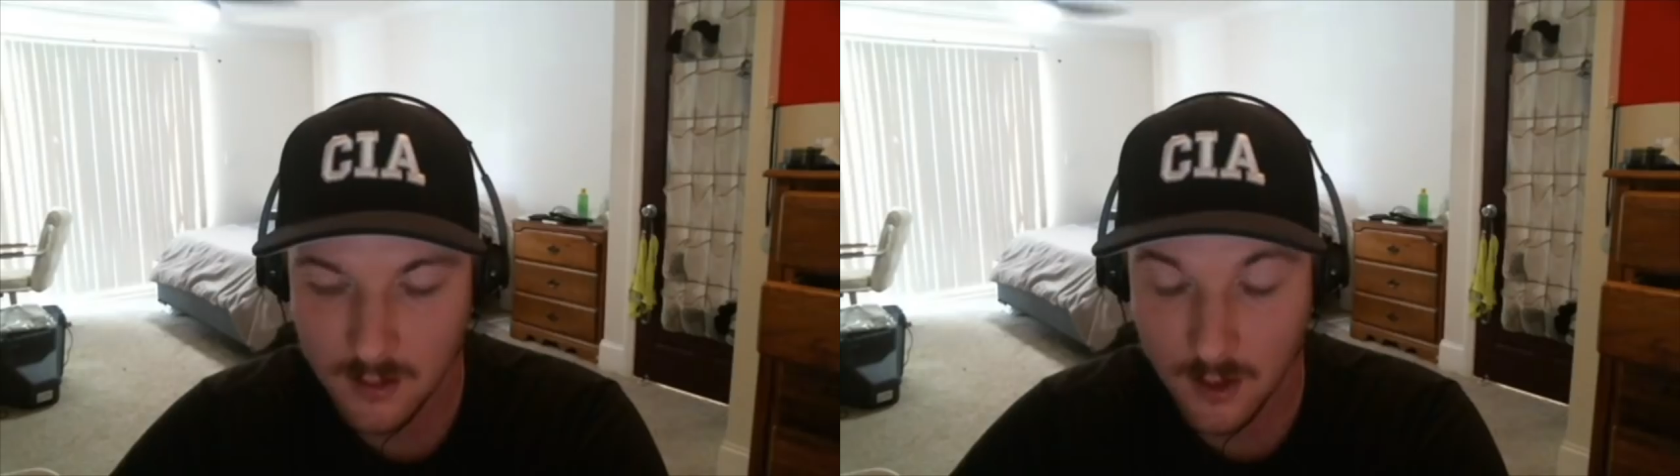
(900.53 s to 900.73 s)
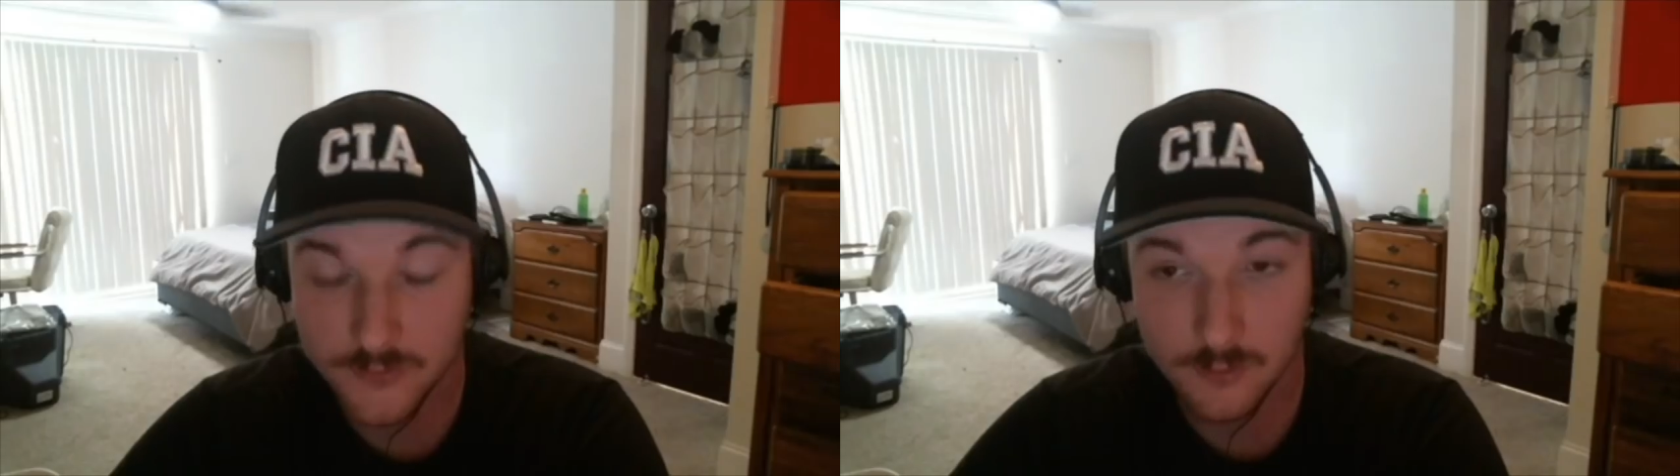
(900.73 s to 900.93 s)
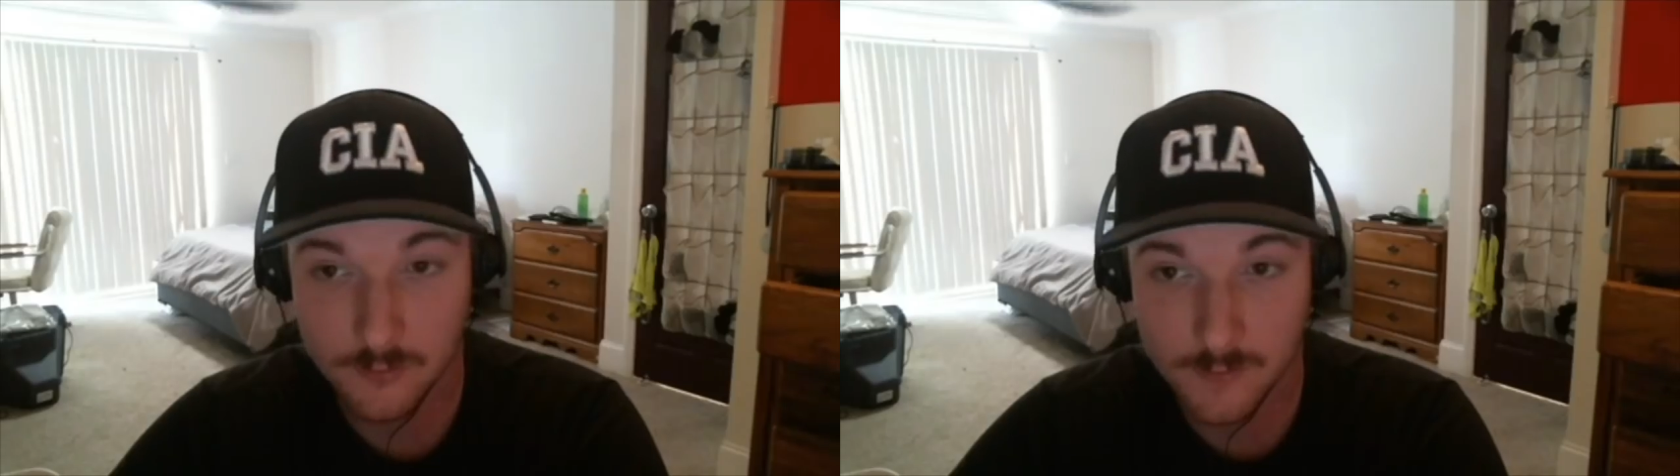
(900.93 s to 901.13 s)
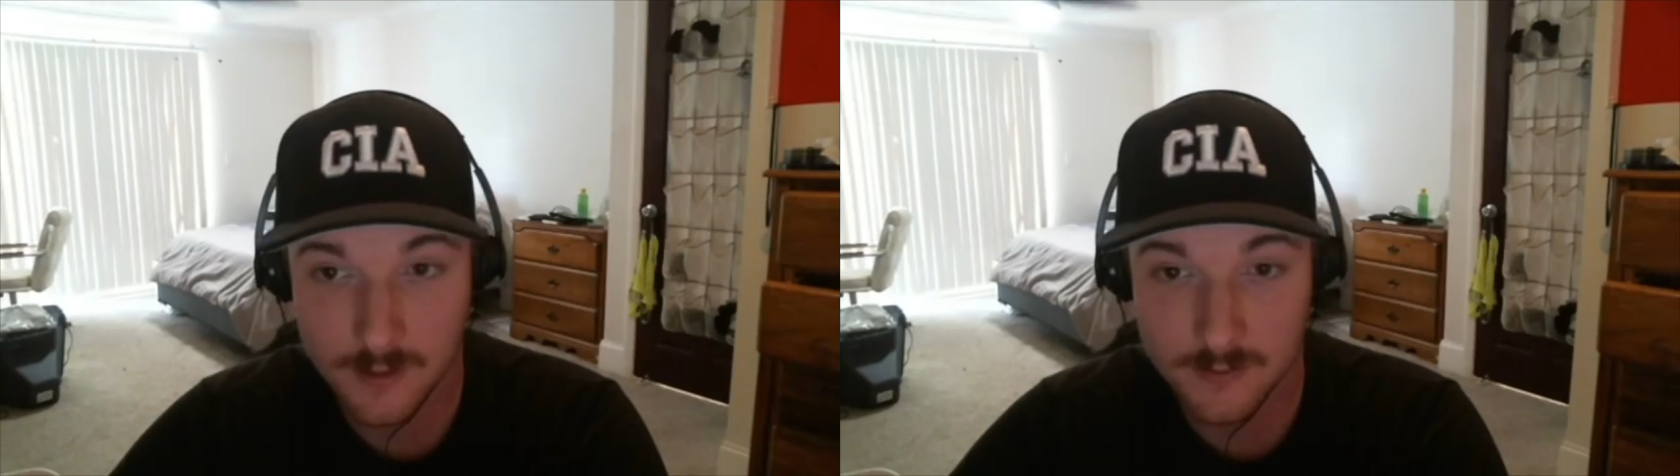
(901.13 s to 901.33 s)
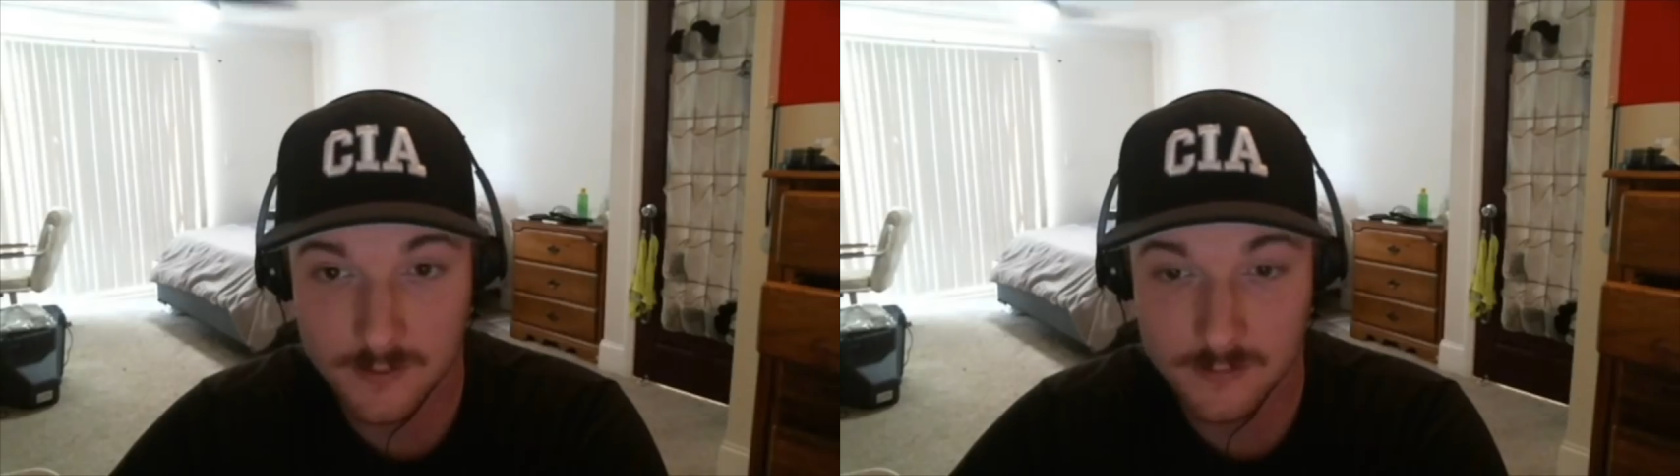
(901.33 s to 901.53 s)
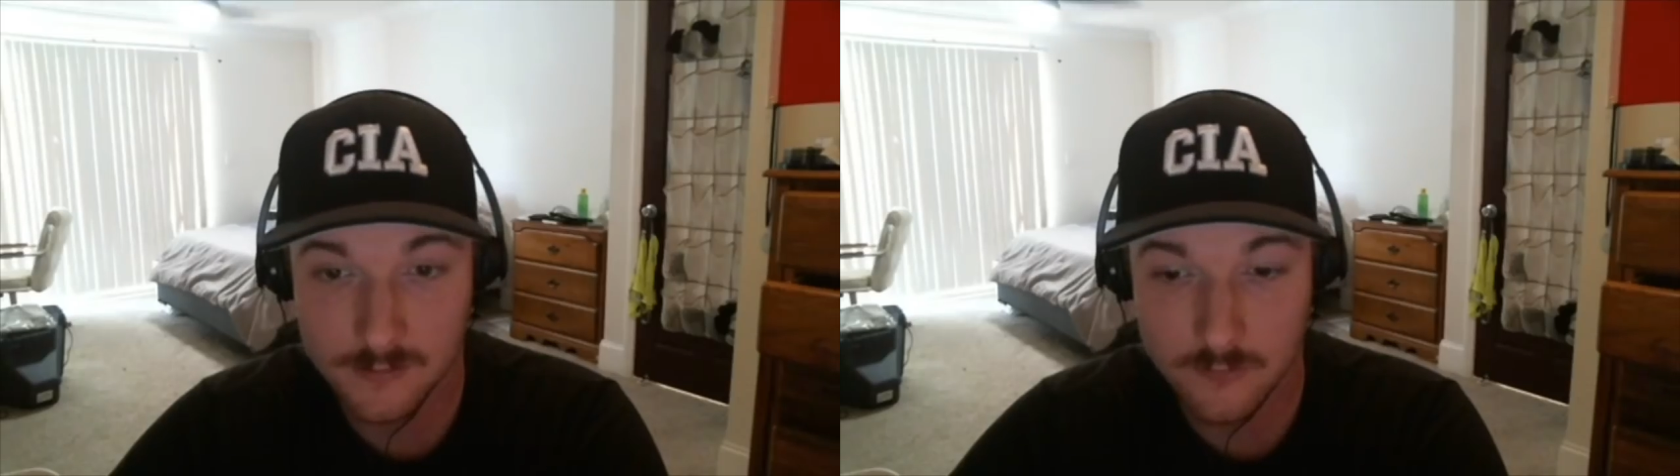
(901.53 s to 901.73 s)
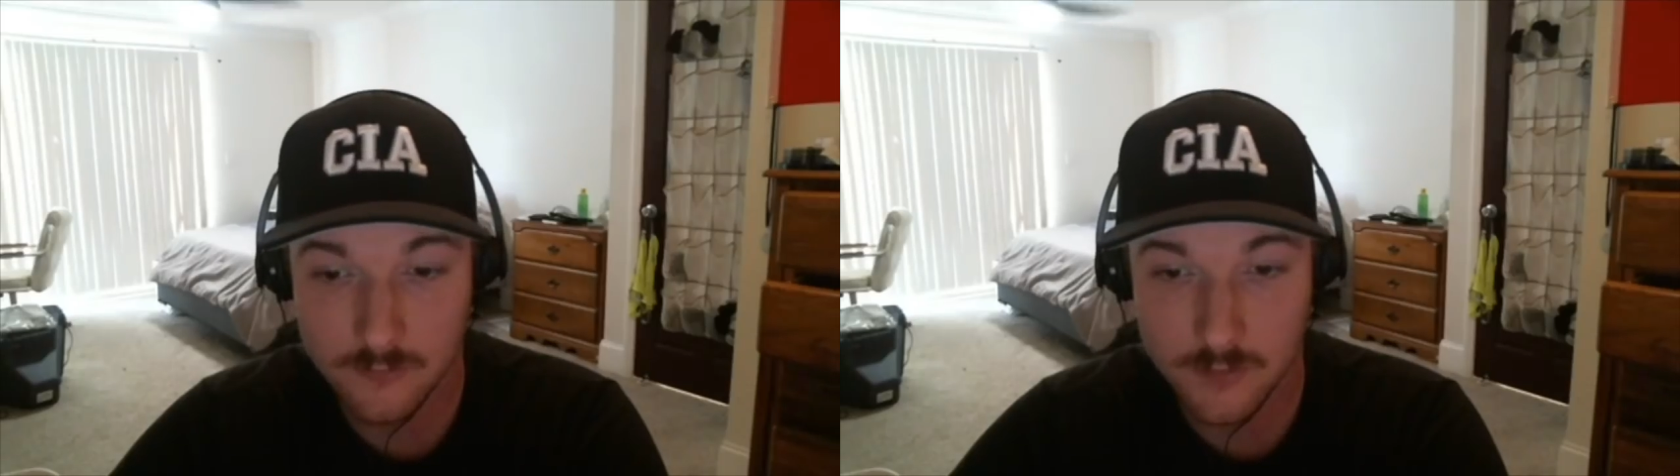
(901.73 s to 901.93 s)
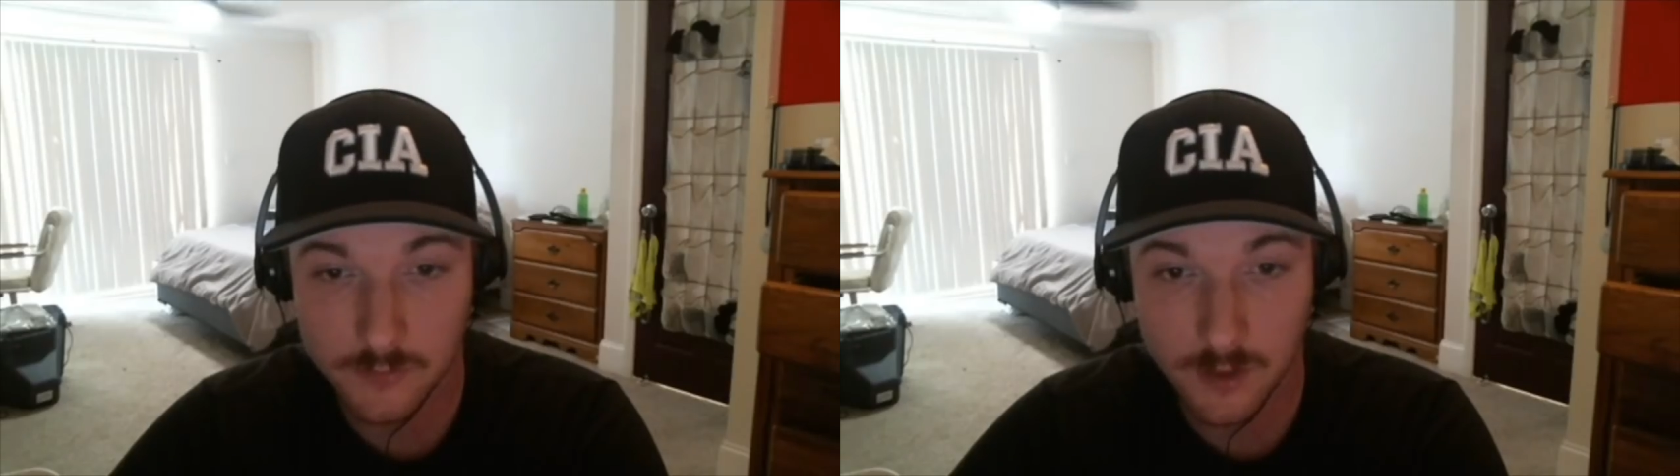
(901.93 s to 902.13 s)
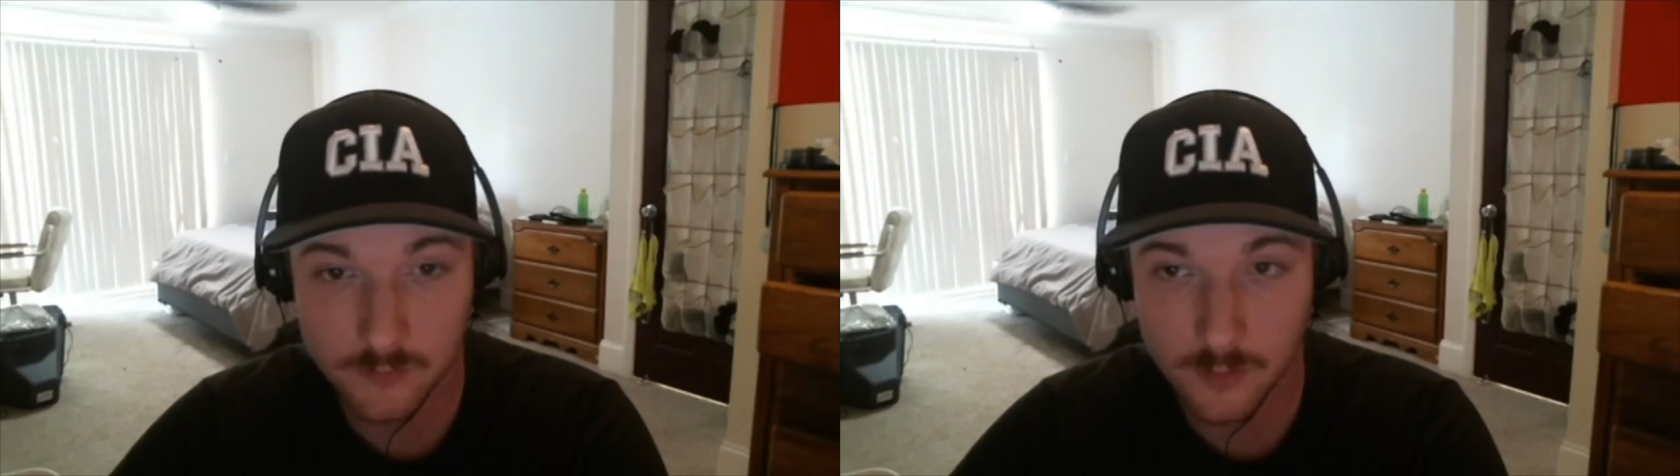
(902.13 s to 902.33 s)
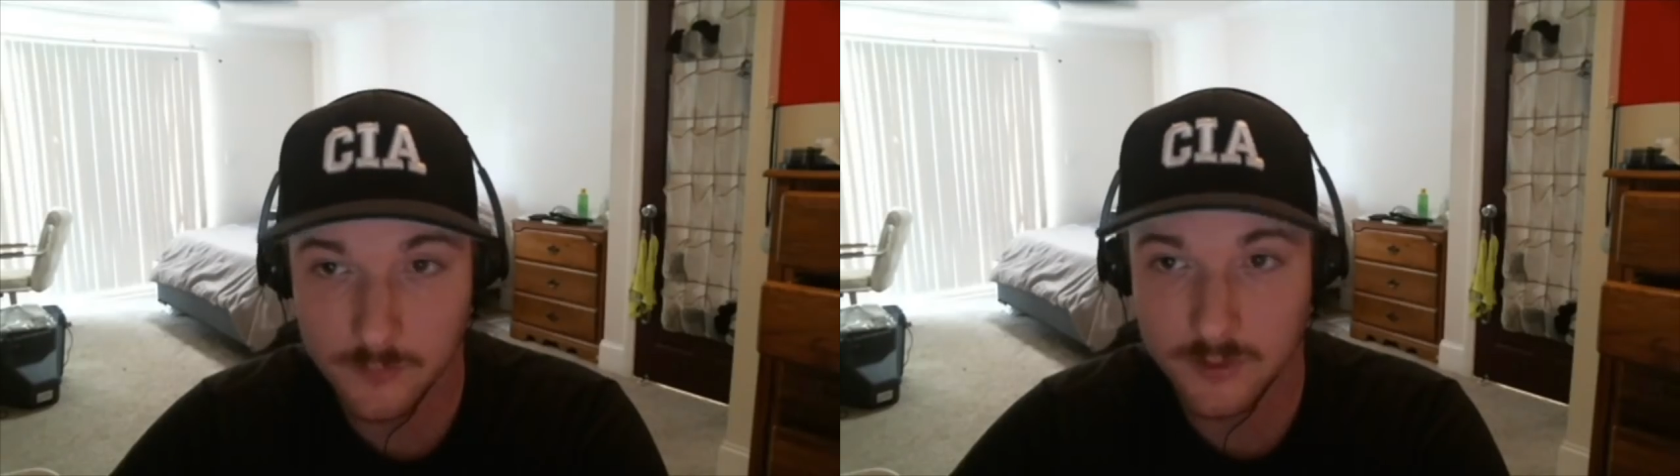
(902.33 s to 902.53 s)
Also, his interview with Donald
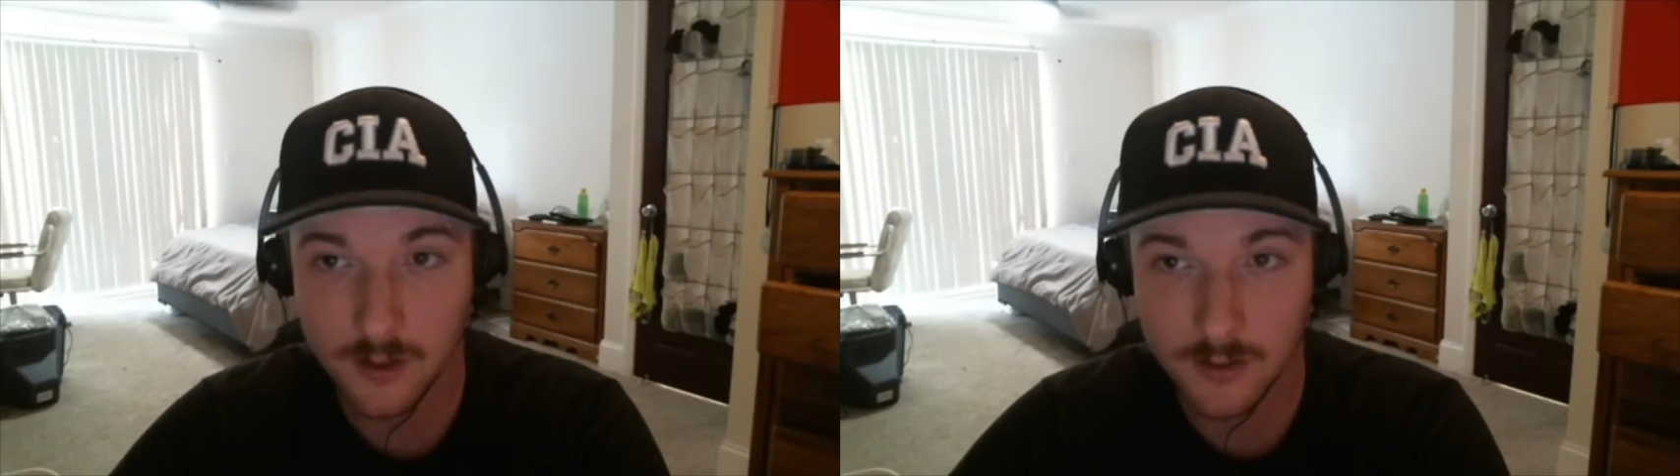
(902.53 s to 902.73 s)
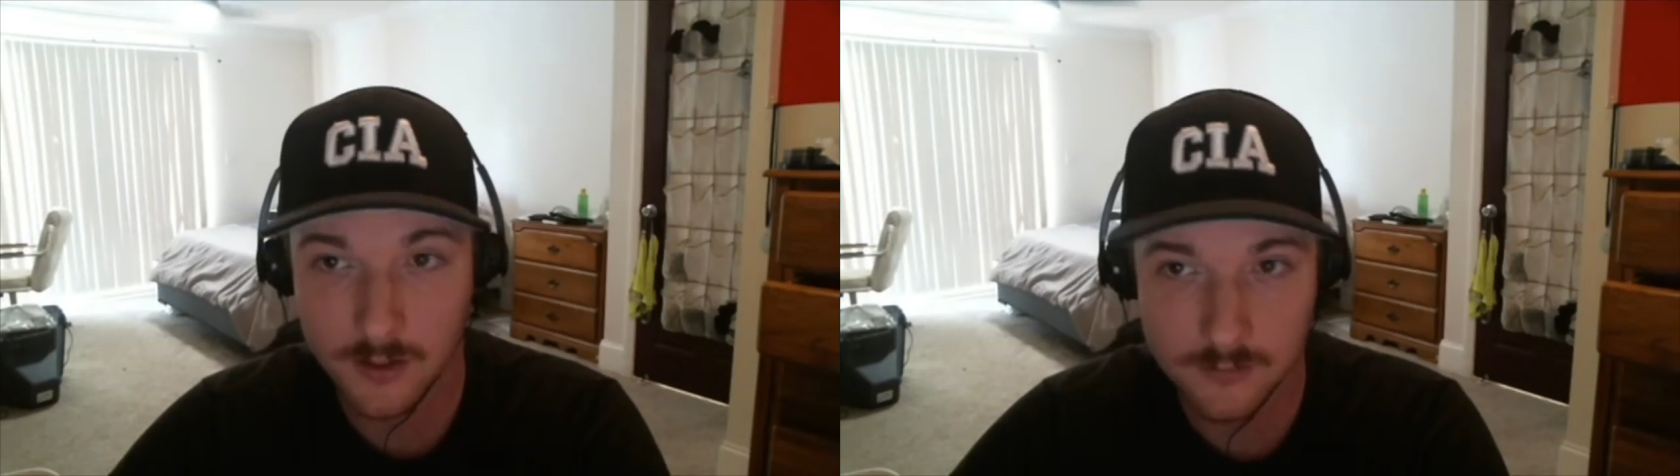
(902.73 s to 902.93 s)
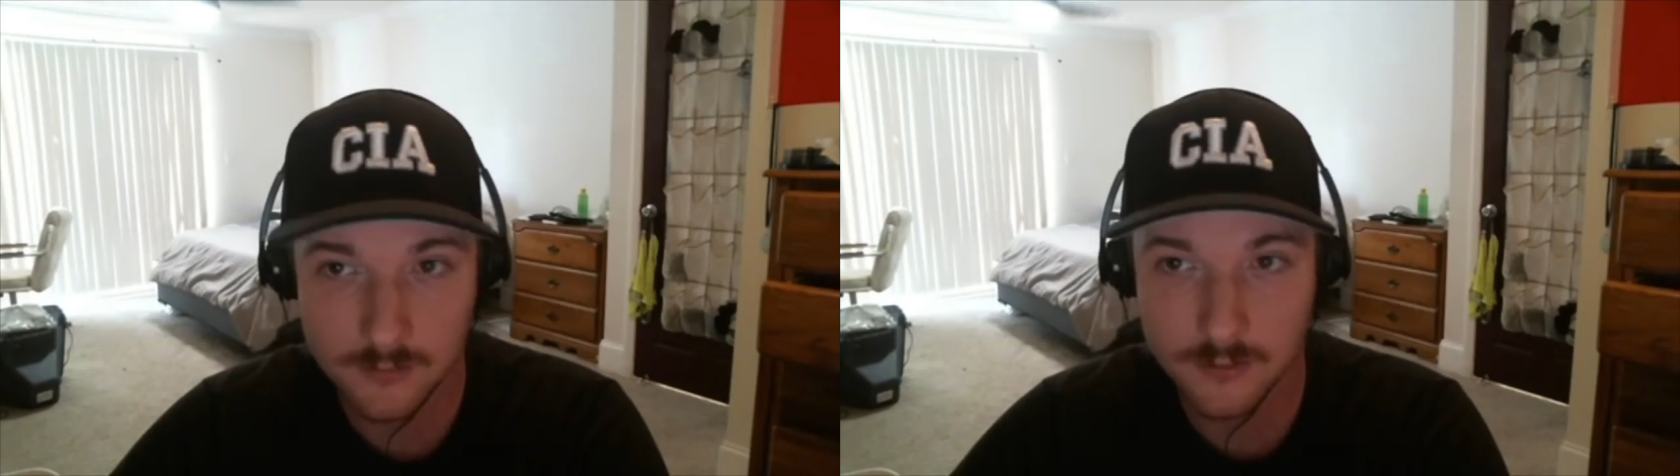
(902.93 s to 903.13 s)
Trump's gone now,